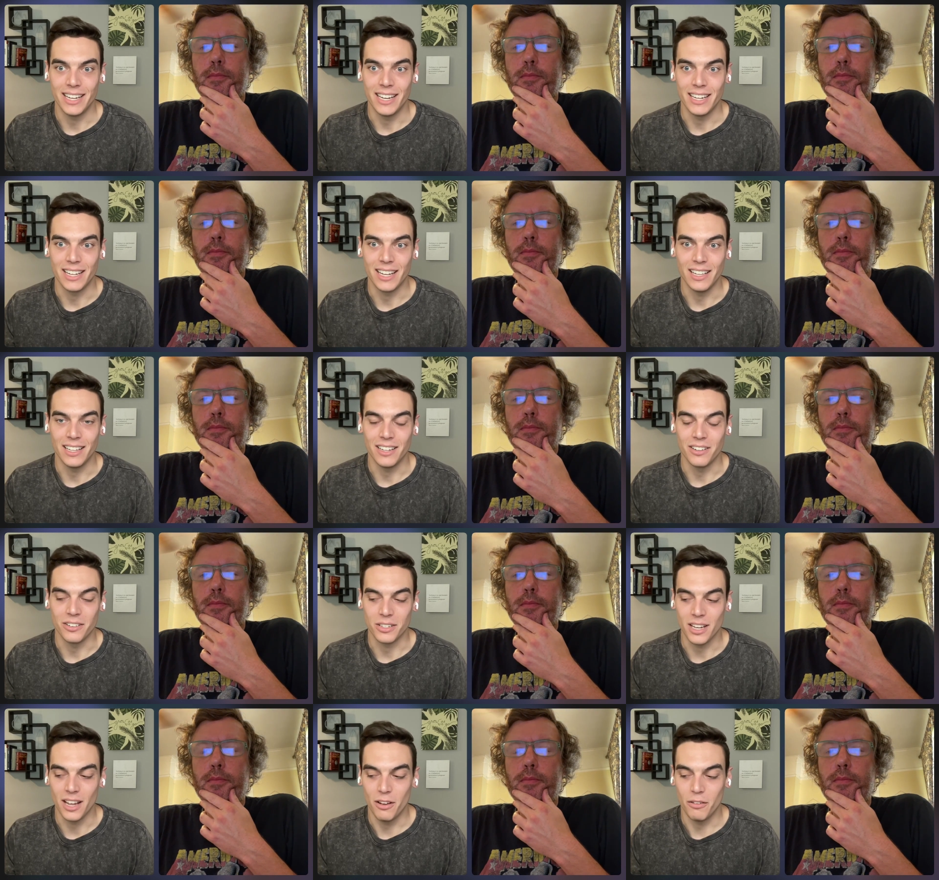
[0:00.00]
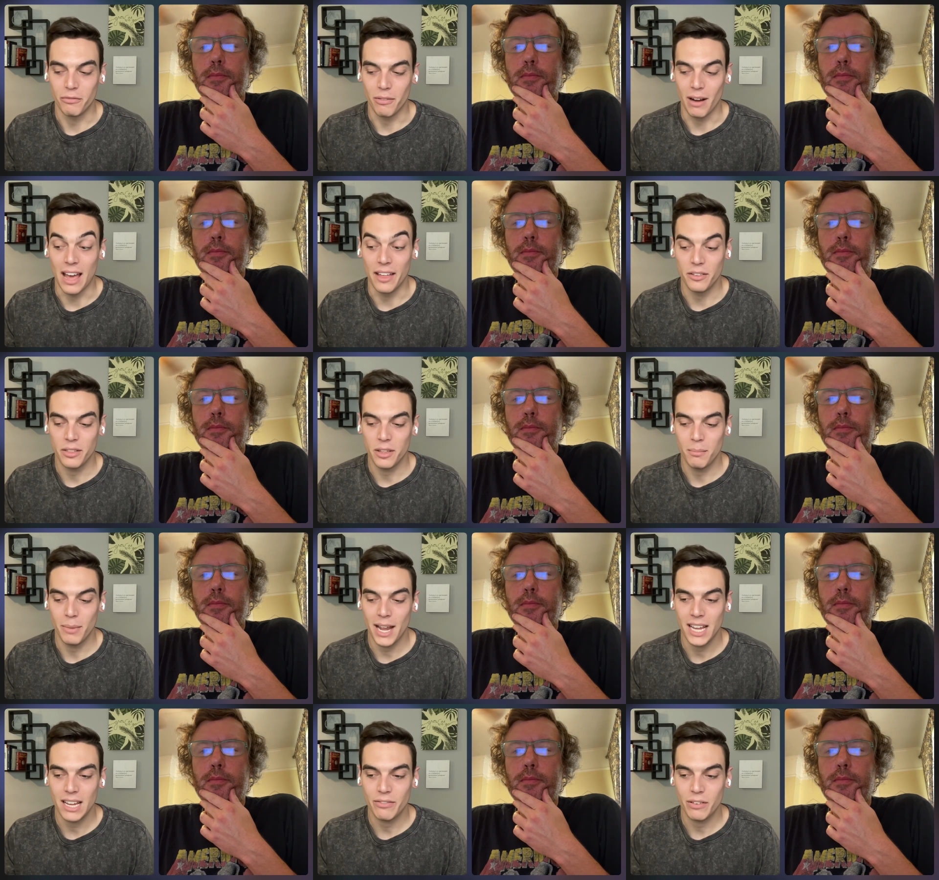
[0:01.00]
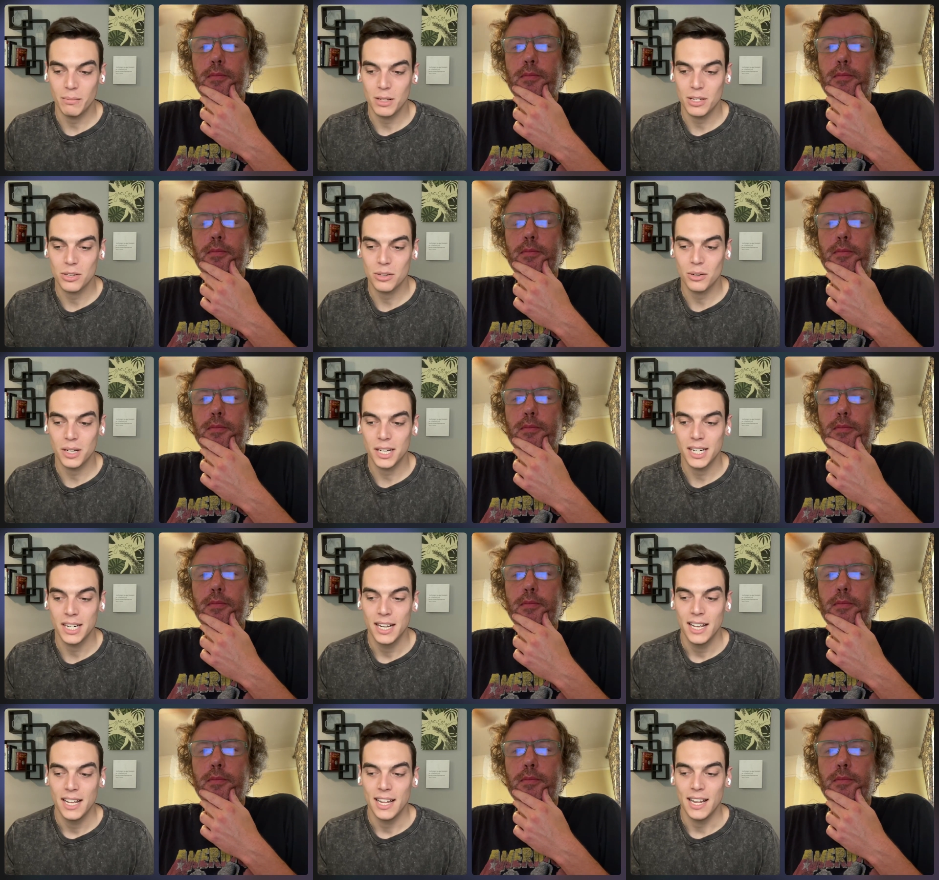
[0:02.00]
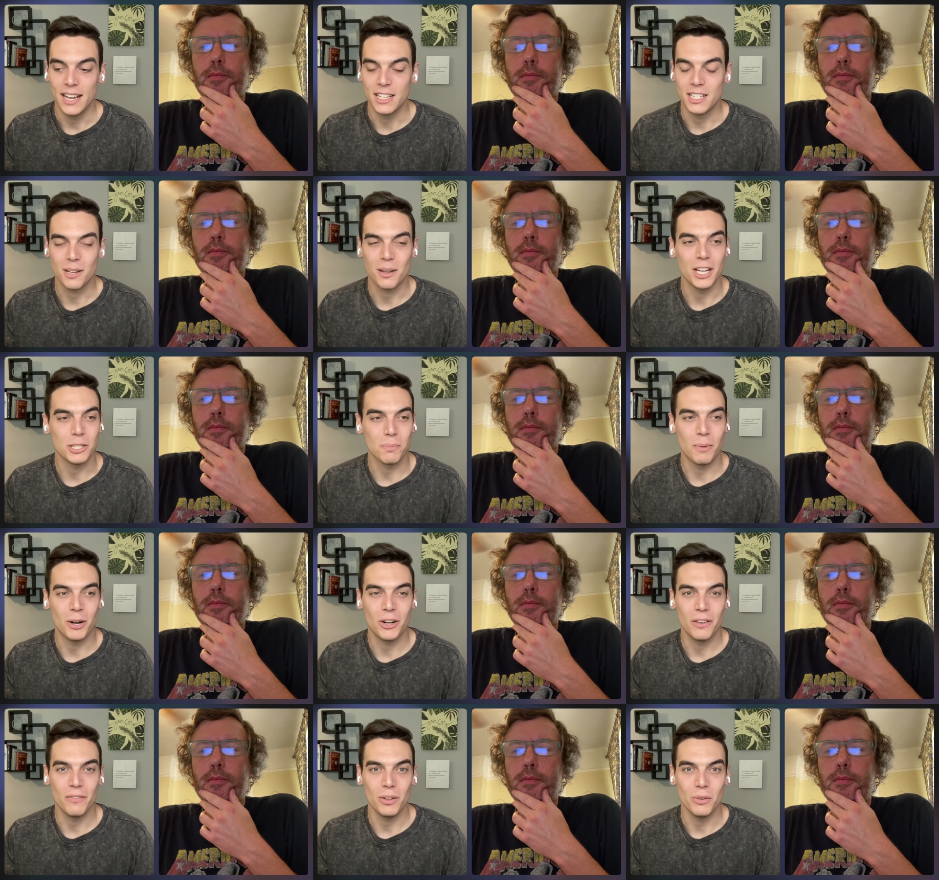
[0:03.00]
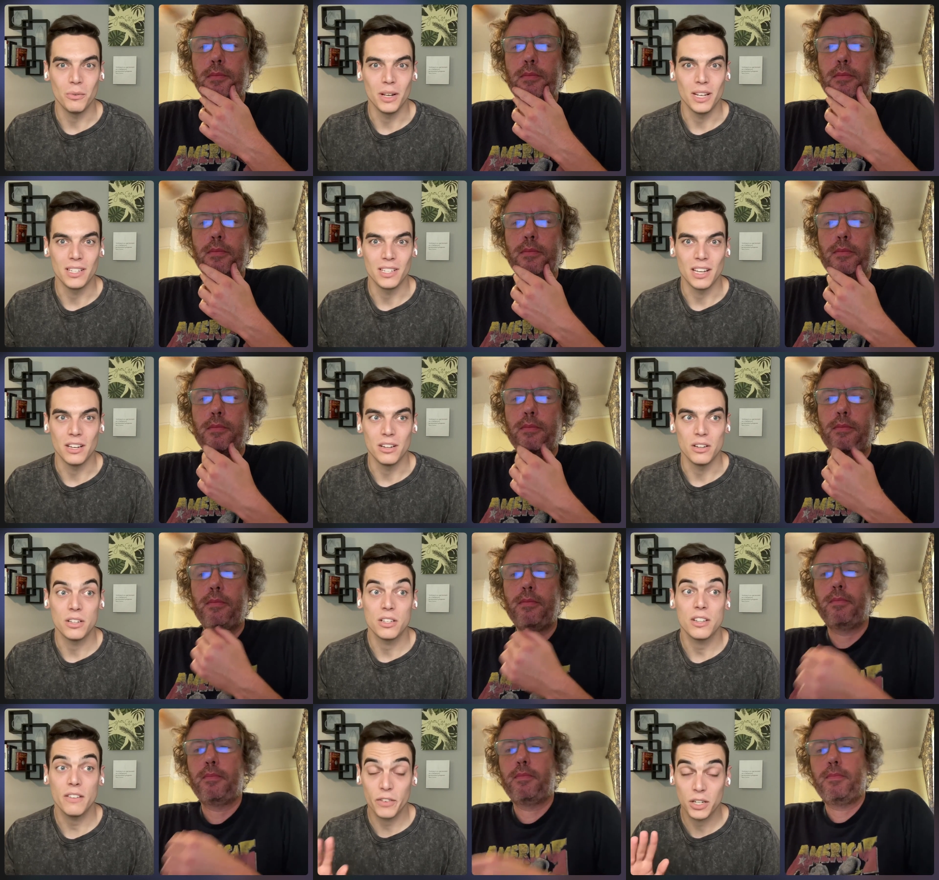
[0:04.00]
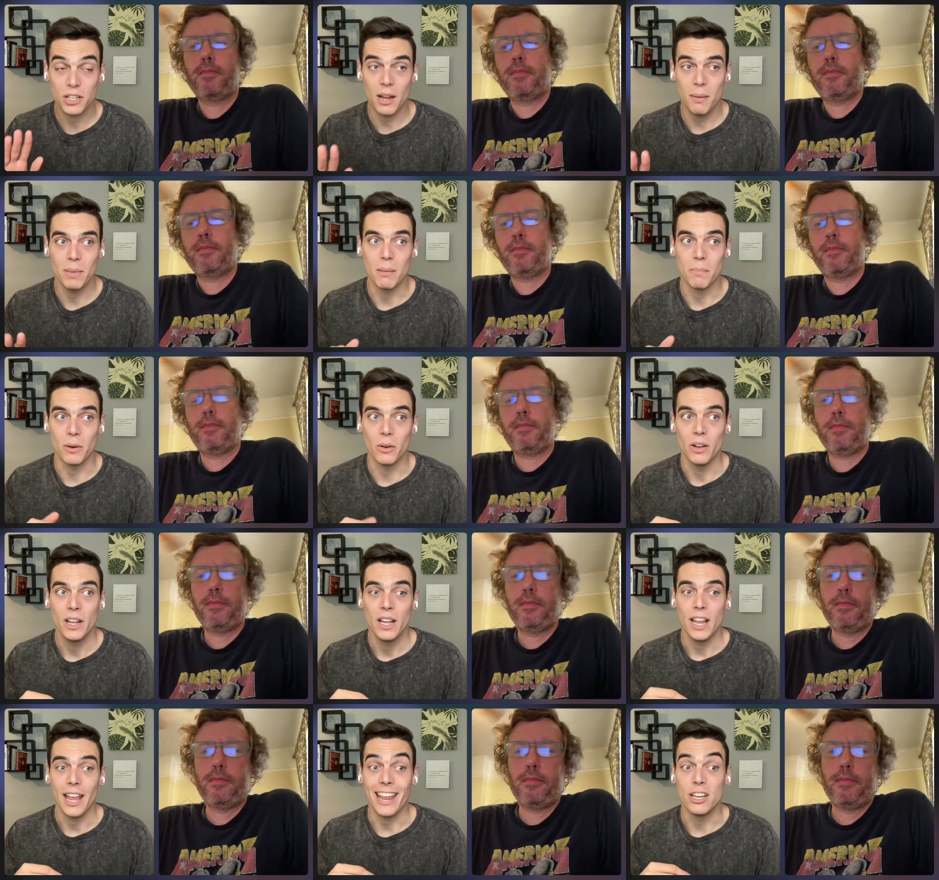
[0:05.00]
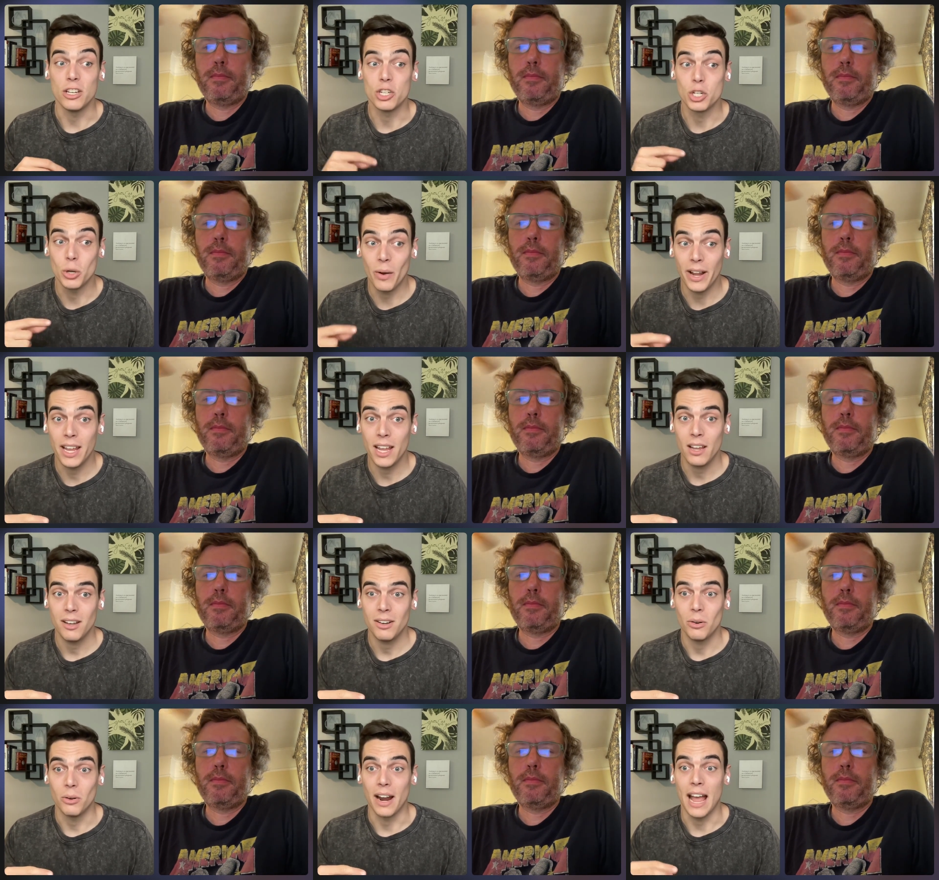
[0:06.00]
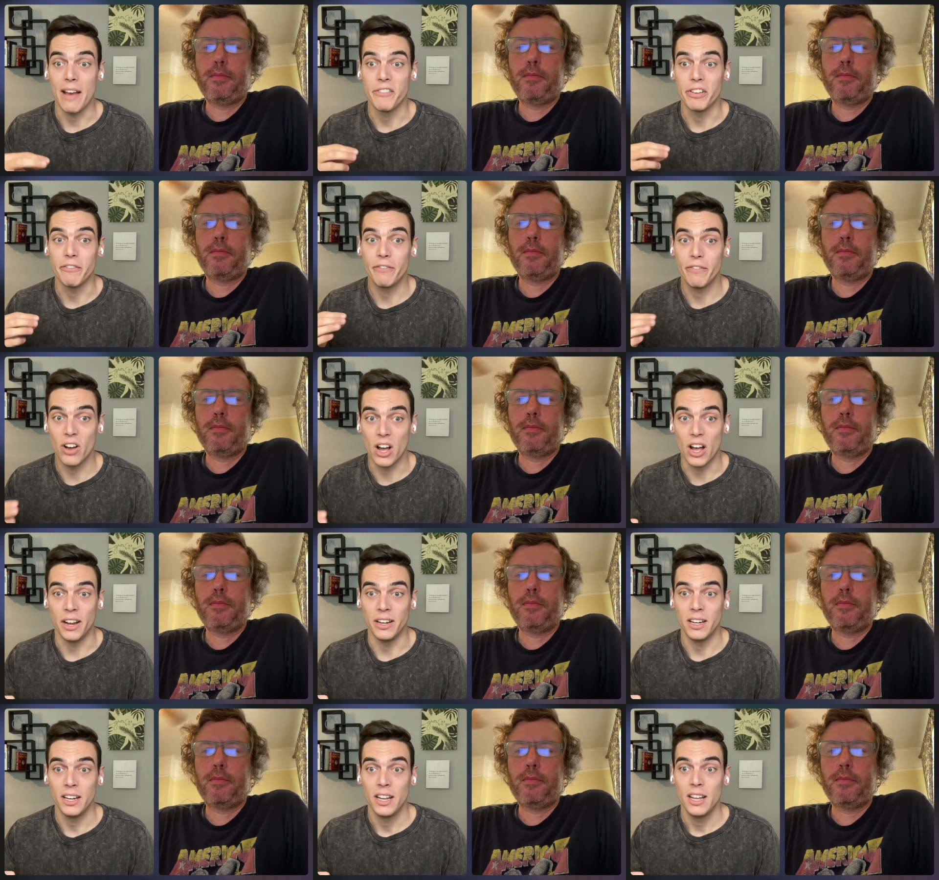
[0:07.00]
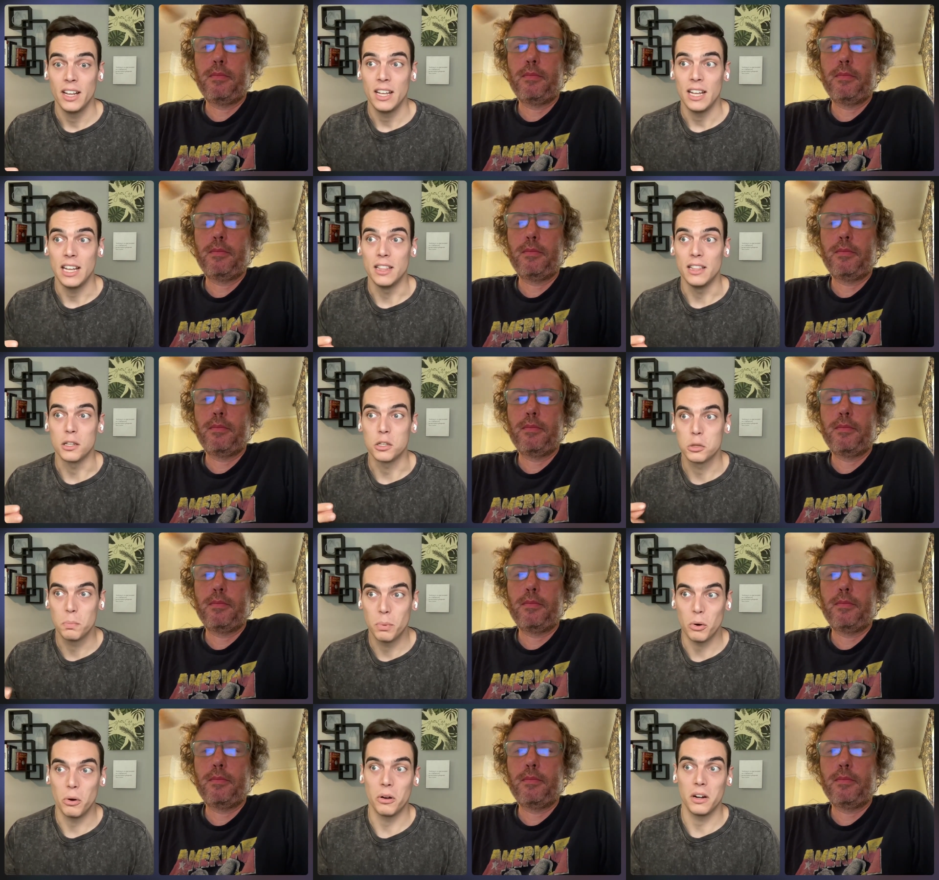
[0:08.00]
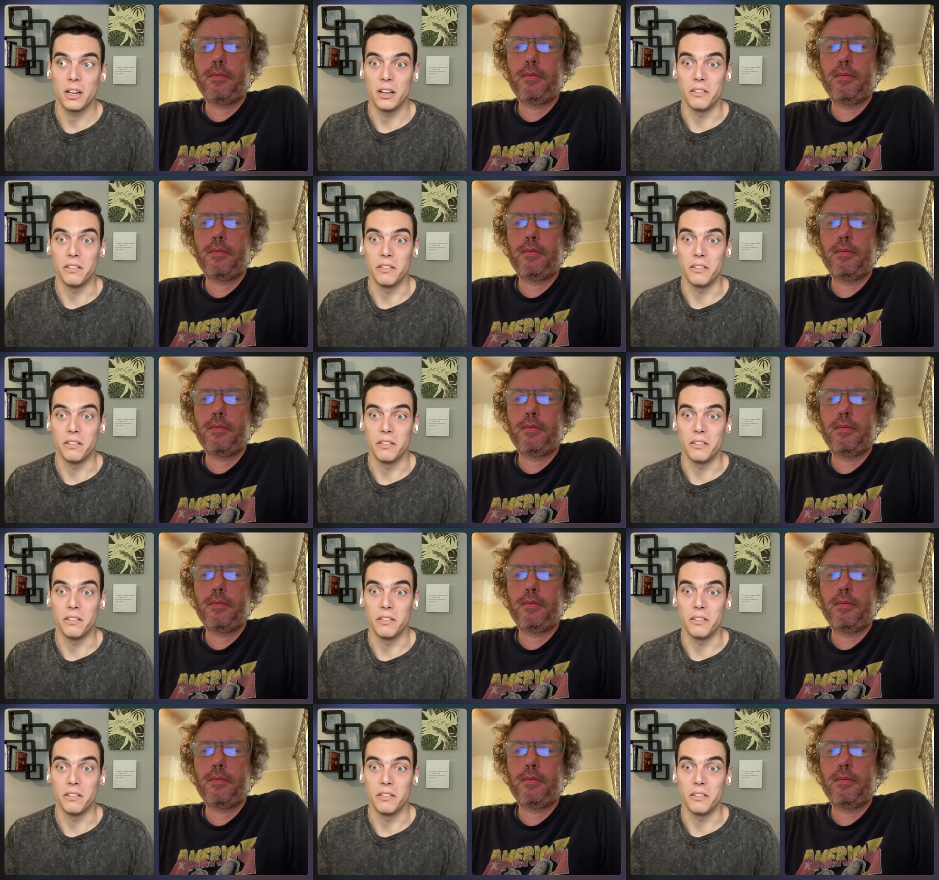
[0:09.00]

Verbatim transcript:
Speaker 1: it and kill it yourself rather than buying it from the store it's because part of you is in so for some people enjoying or having fun in the sport